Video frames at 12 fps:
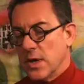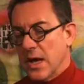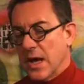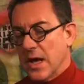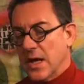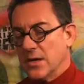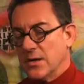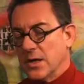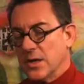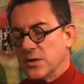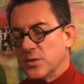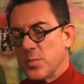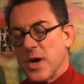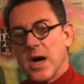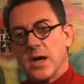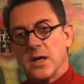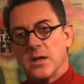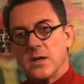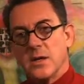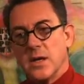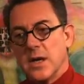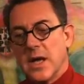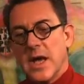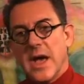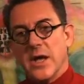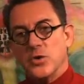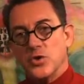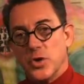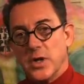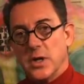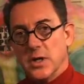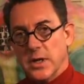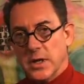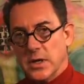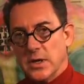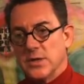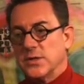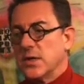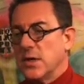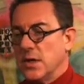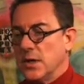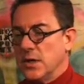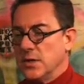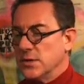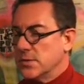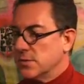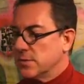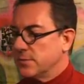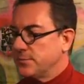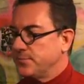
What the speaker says: hand in his pocket and jingling his keys.